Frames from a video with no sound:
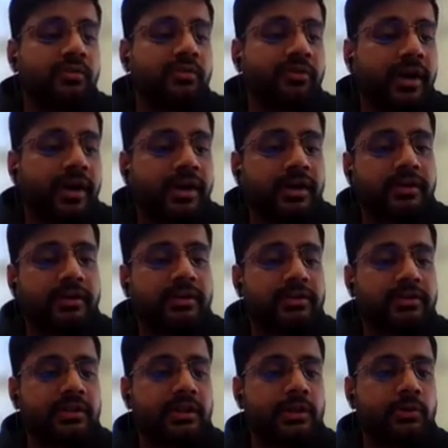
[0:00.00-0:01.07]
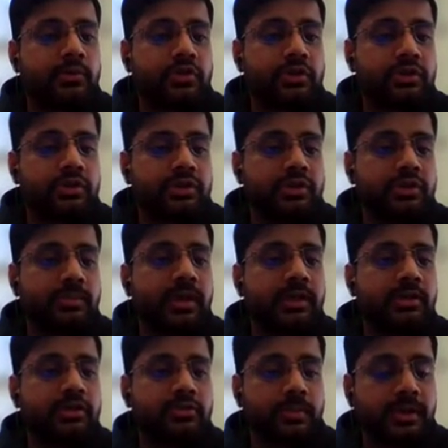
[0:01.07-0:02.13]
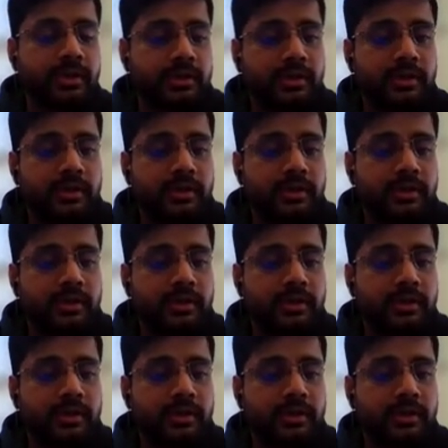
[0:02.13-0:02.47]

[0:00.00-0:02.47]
via the solutions management.